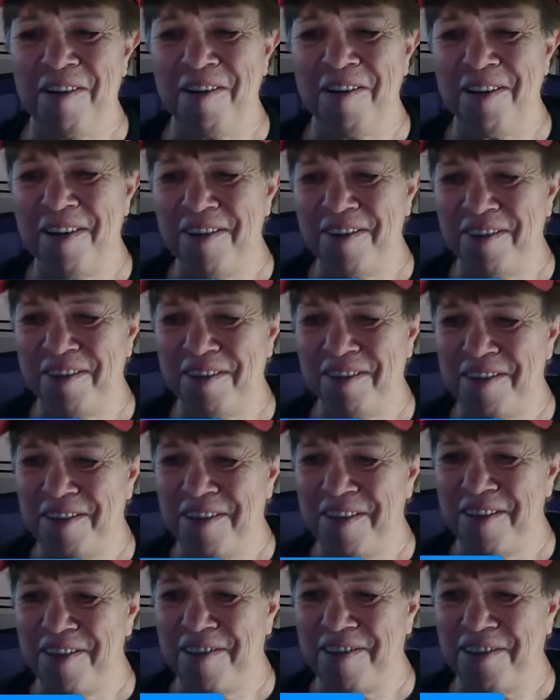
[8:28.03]
He's
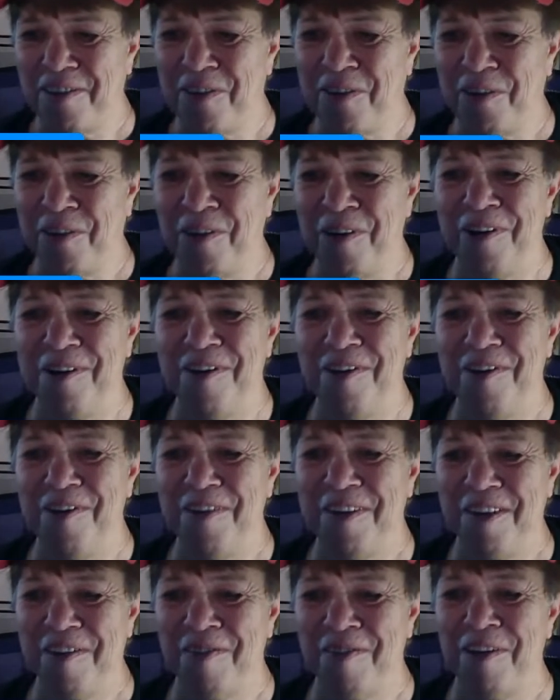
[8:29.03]
so good.
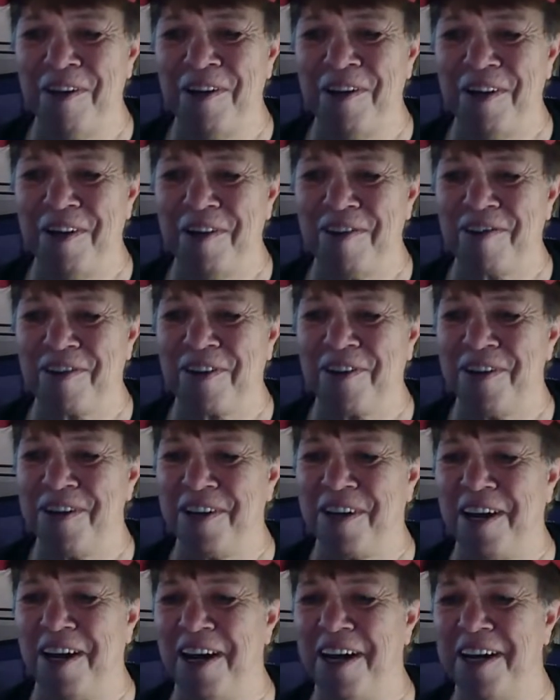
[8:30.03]
He really is a
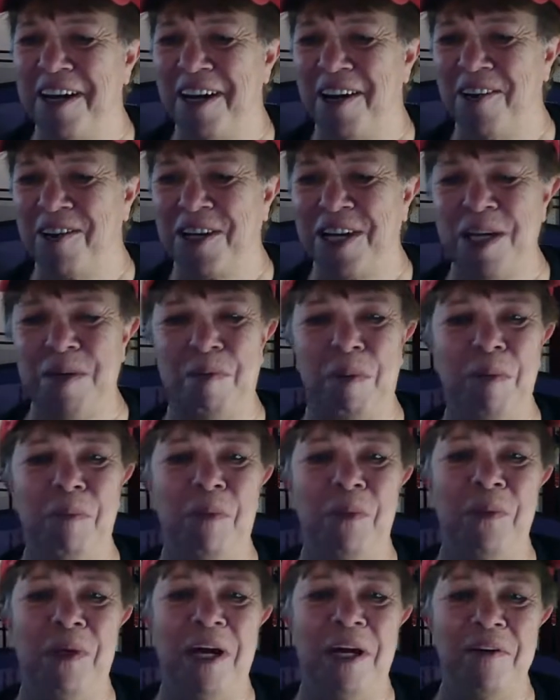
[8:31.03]
good guy. I'll keep him
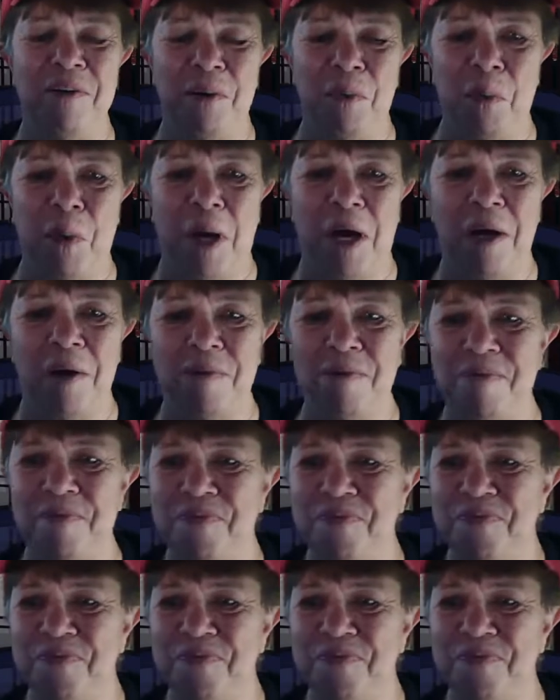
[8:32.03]
around a while.